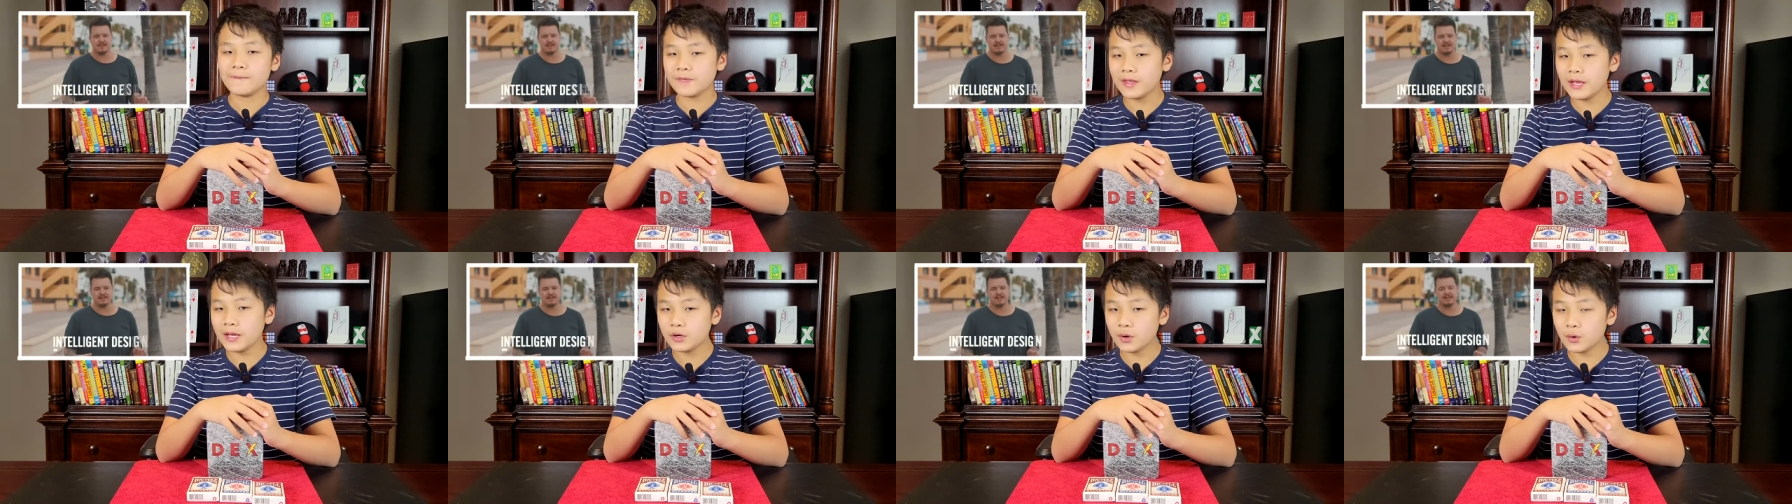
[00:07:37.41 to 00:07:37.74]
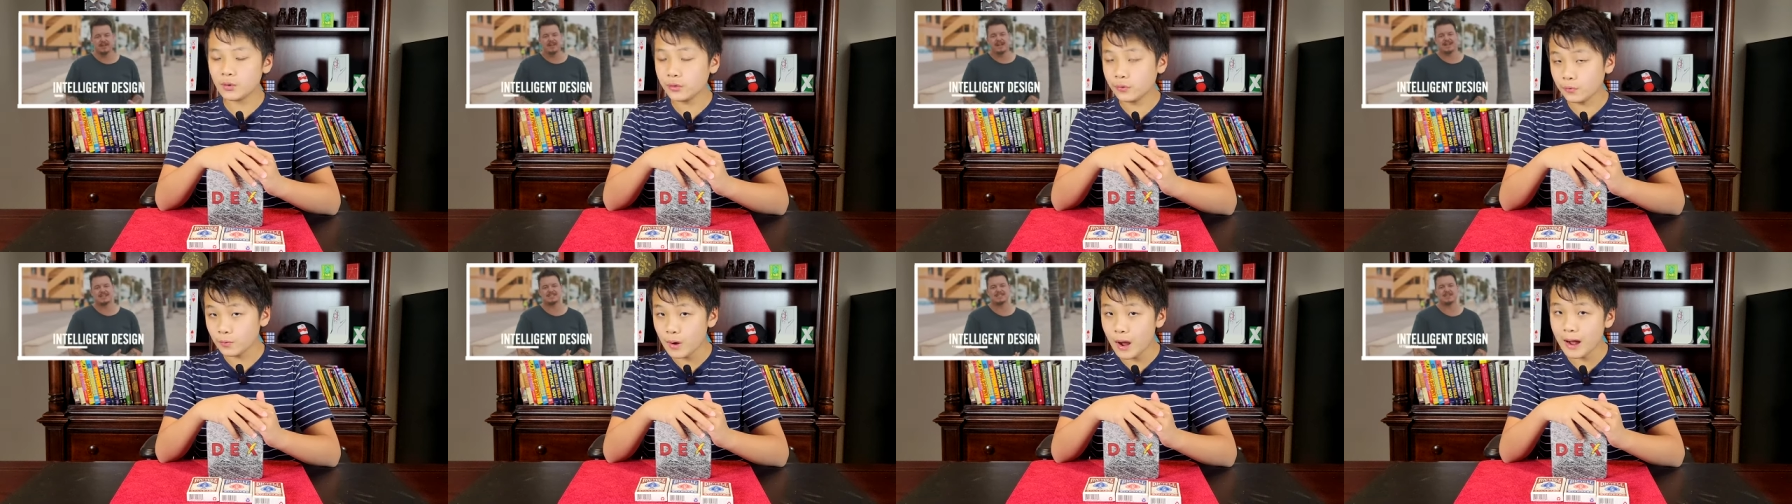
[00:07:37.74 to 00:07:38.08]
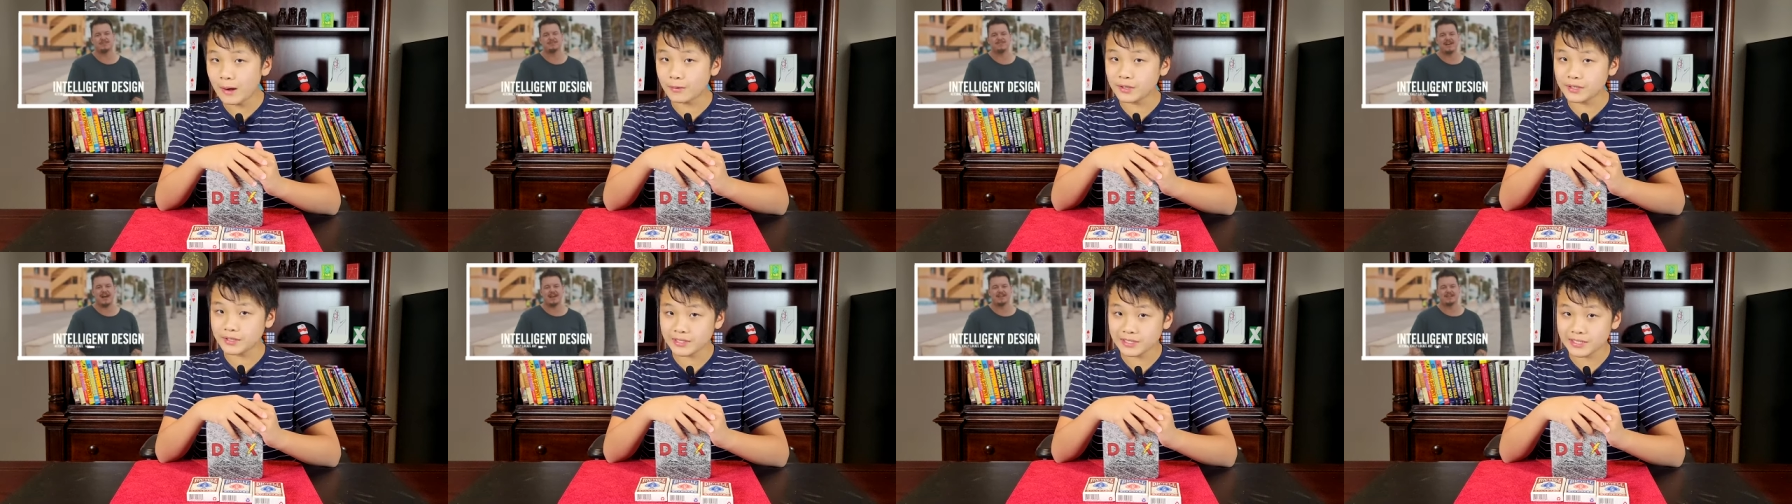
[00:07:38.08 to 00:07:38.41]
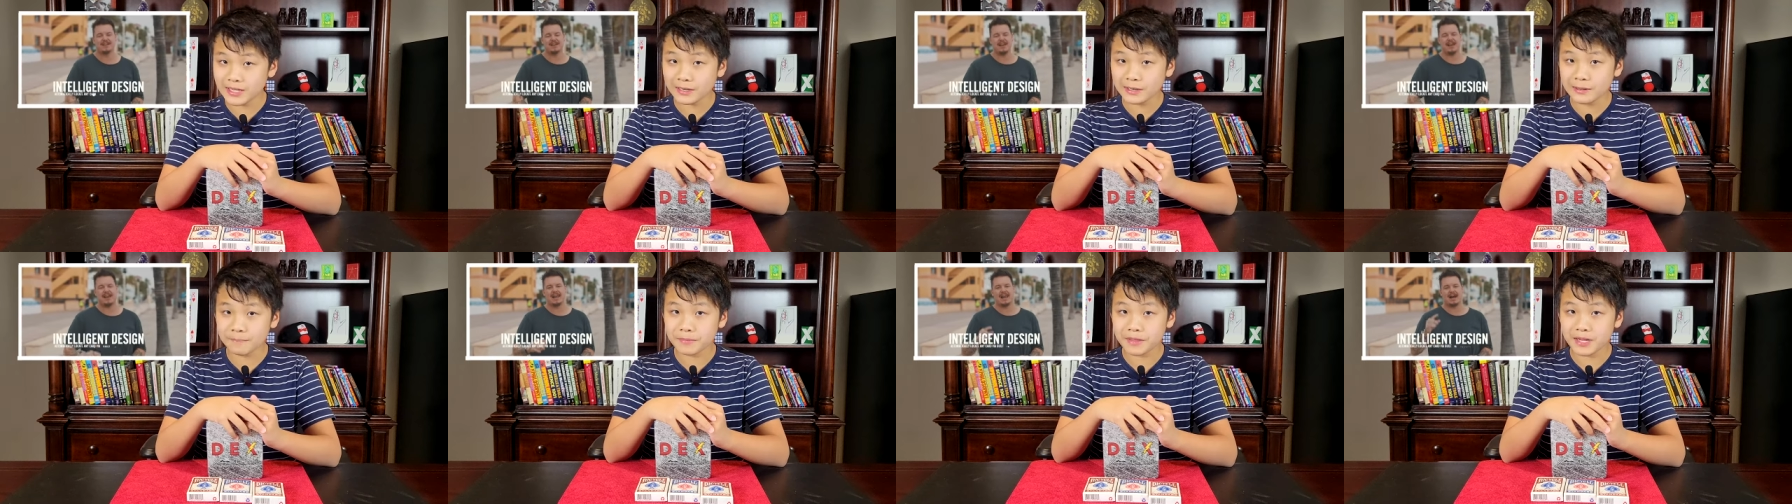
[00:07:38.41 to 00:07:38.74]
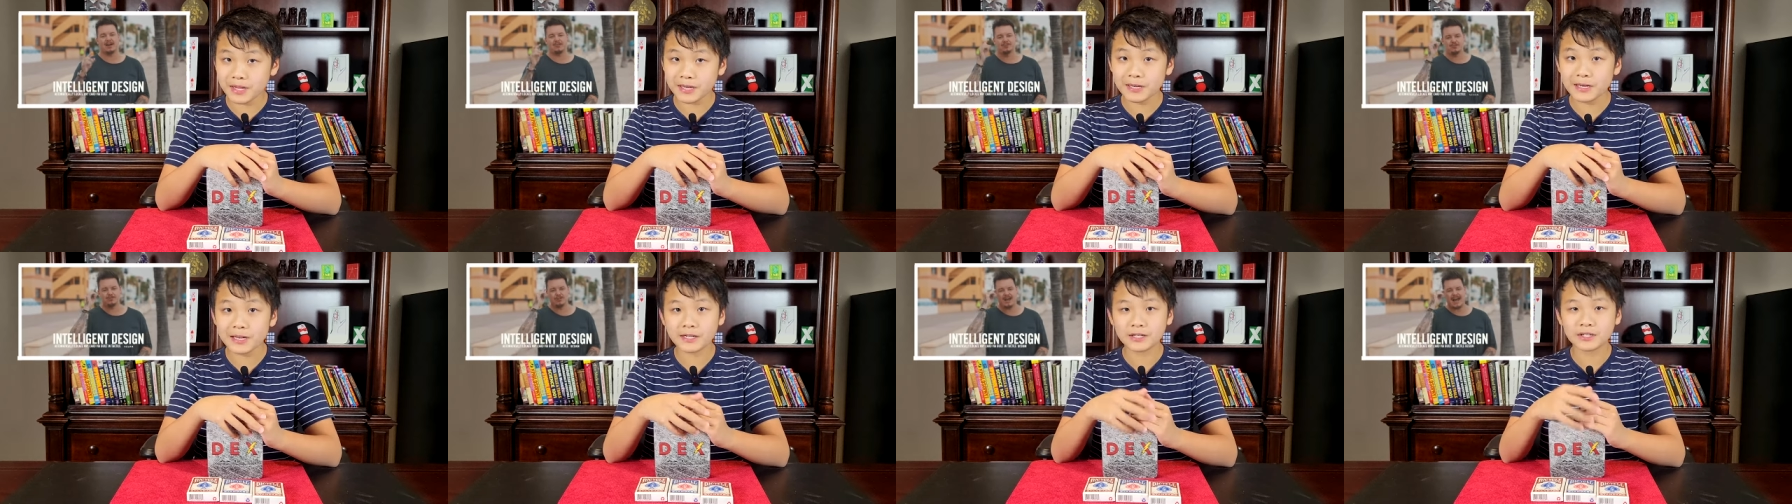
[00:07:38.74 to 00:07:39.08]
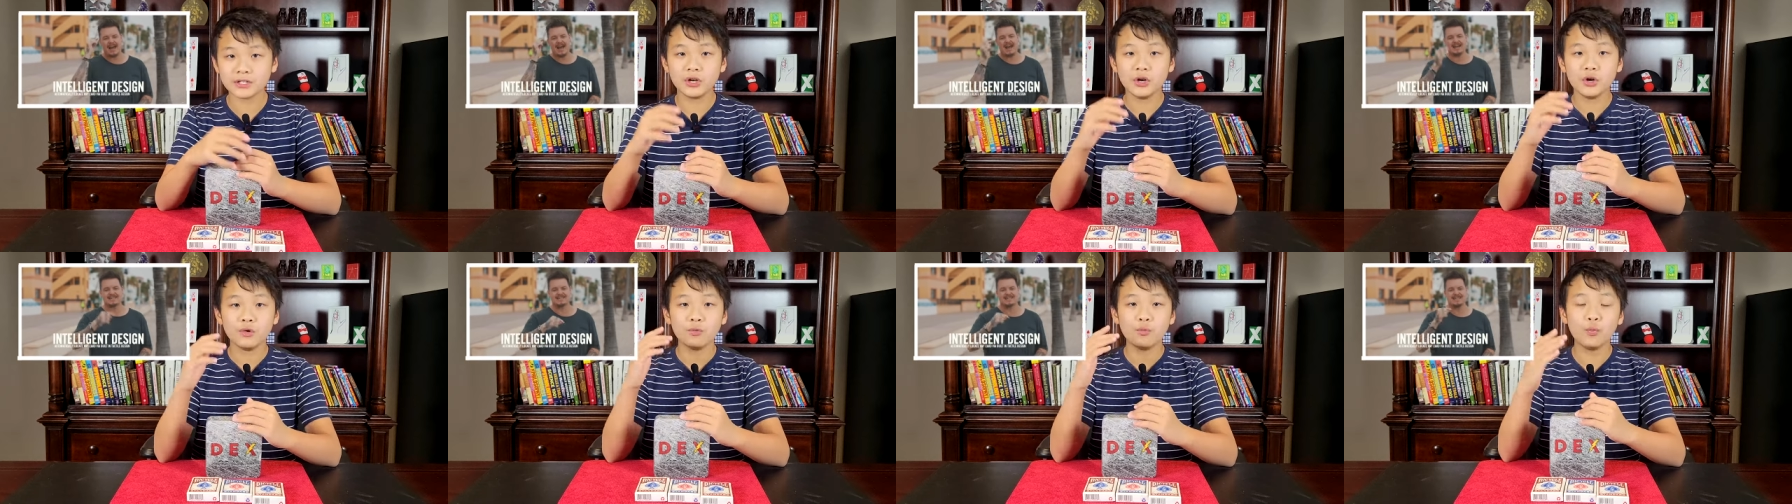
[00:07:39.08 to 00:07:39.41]
They go through how to set up the
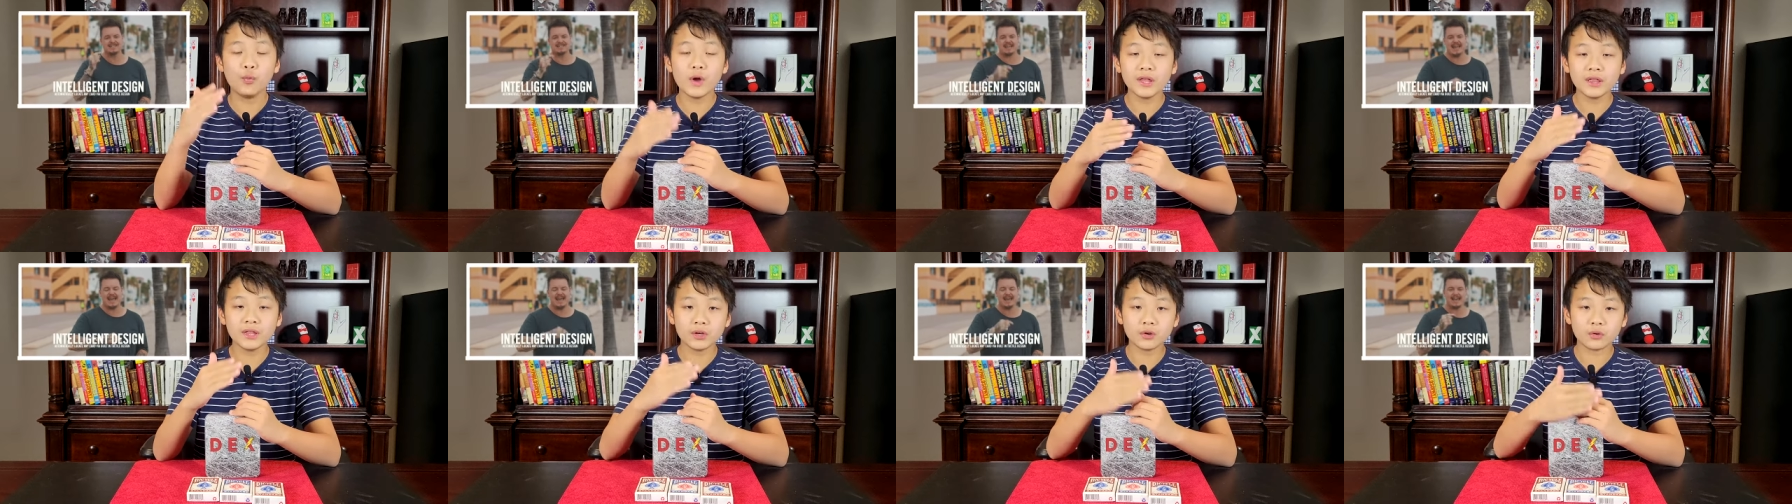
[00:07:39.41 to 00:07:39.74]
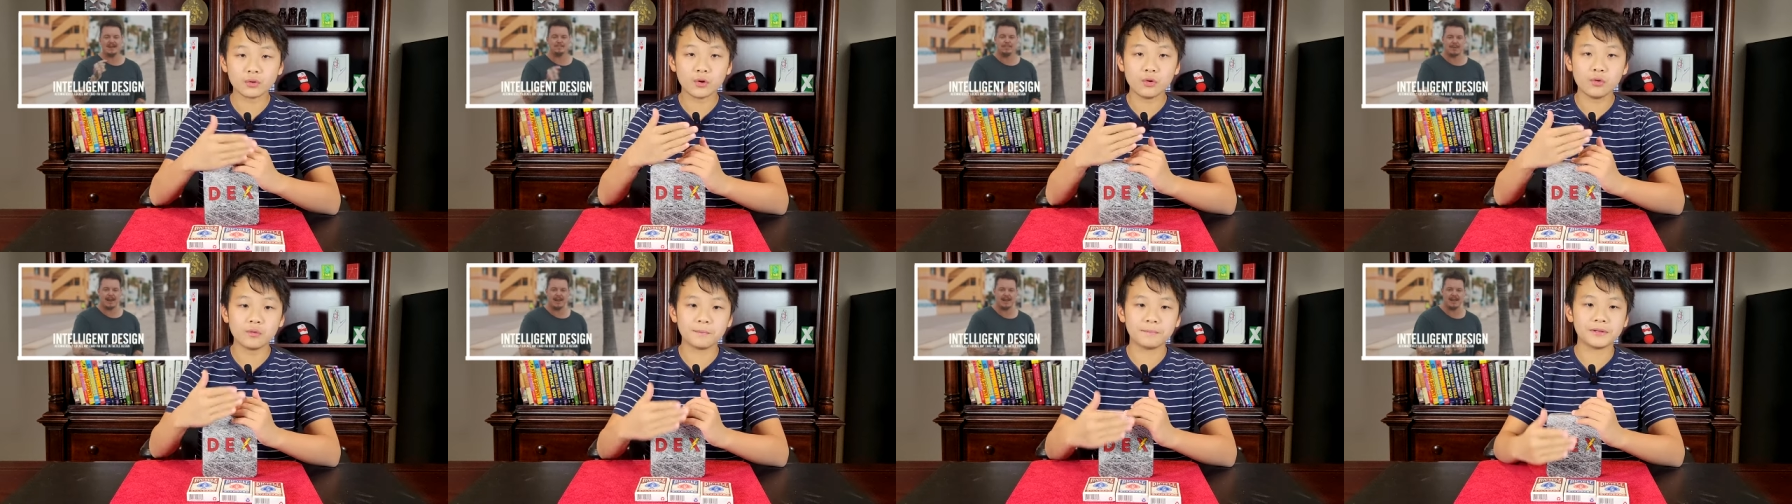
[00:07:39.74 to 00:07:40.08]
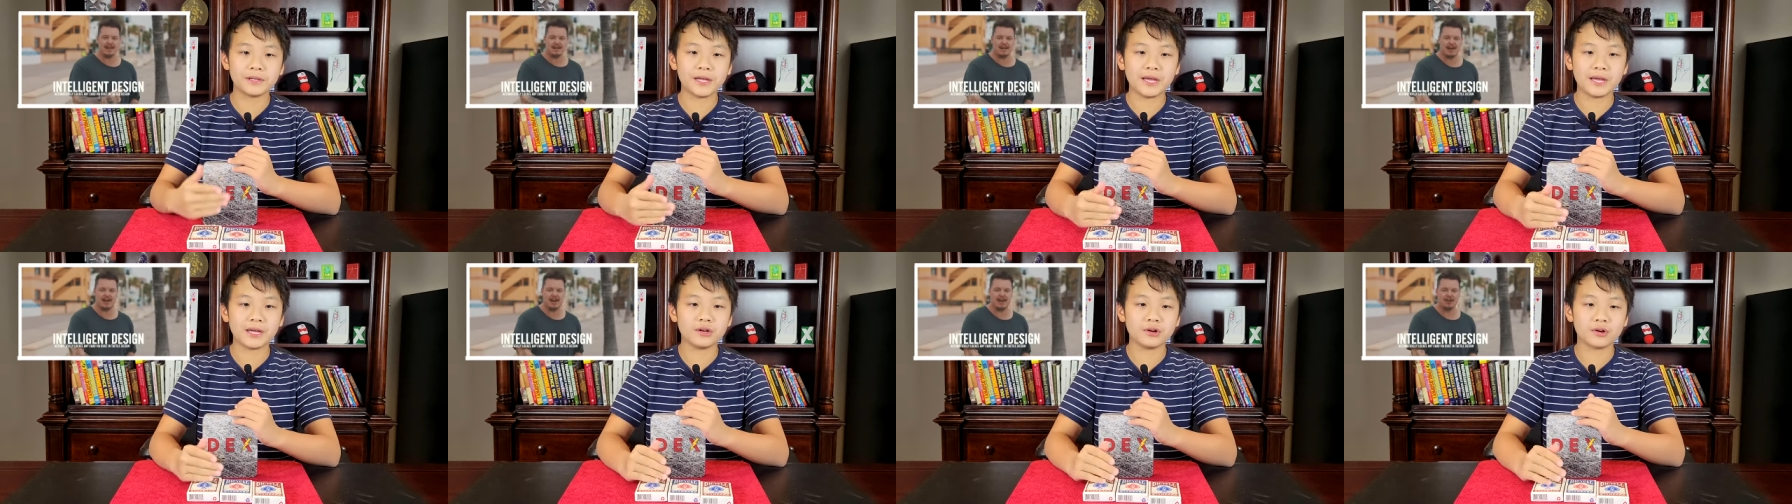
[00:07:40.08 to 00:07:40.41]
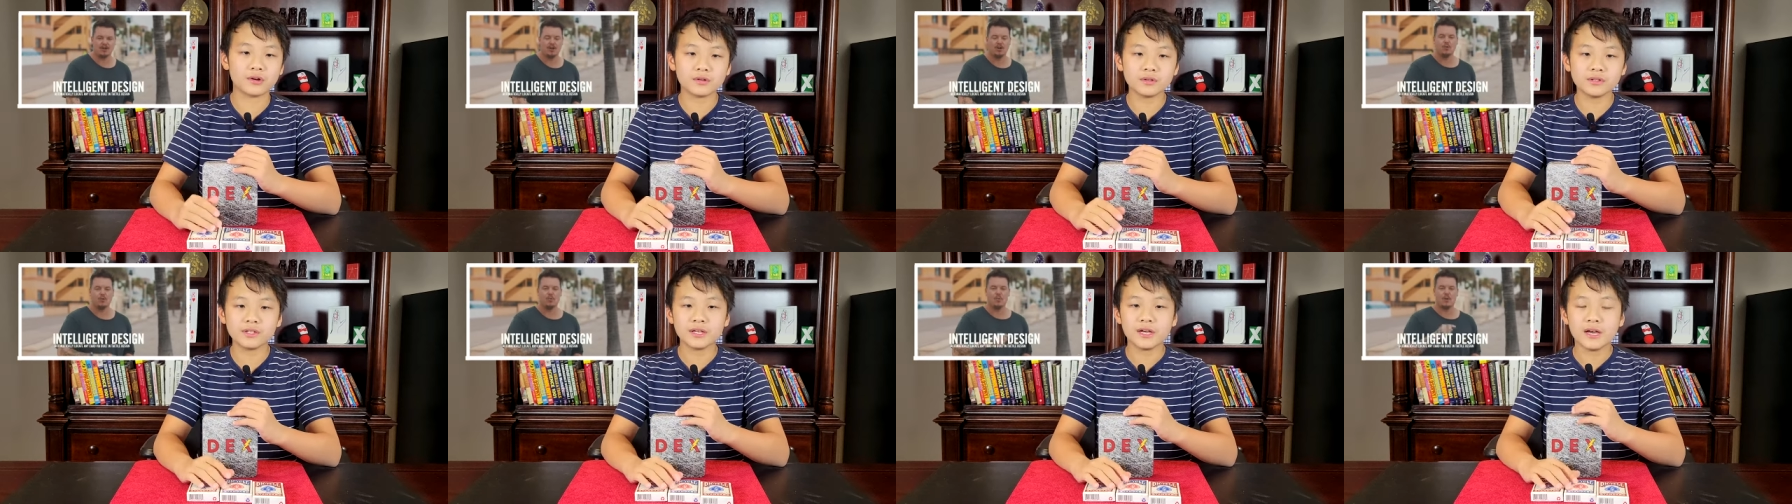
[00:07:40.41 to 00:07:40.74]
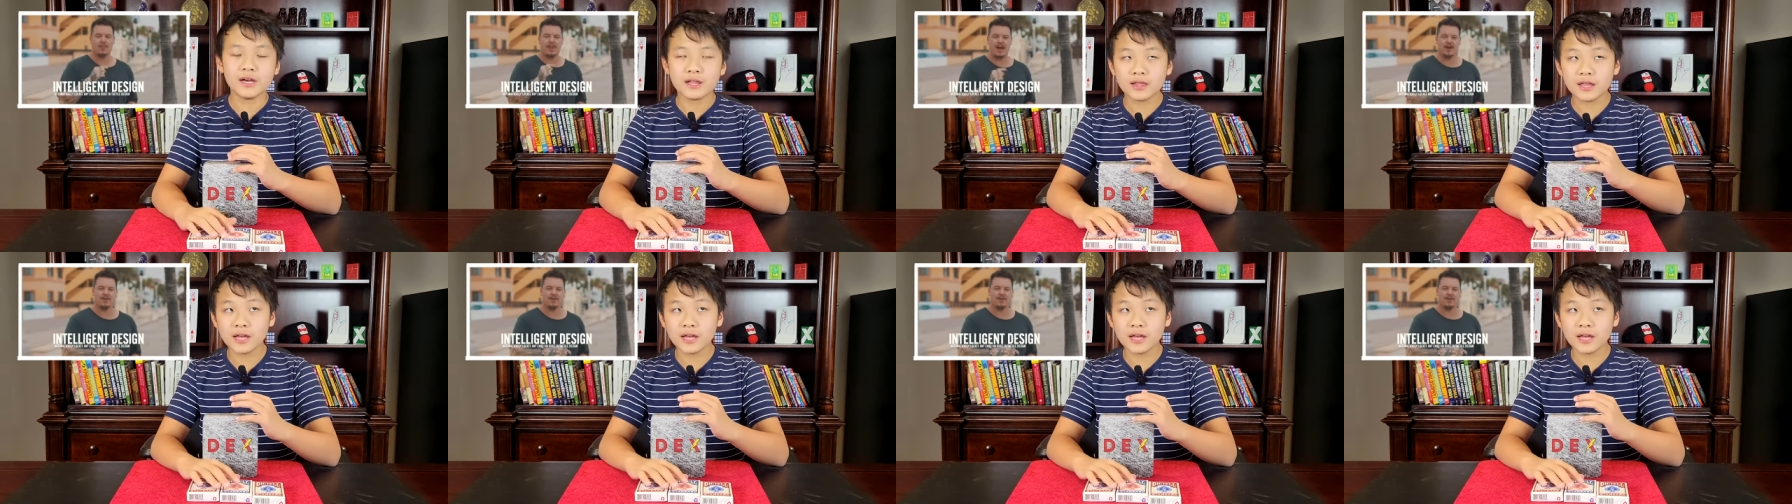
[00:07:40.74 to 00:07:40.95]
index with your own playing cards.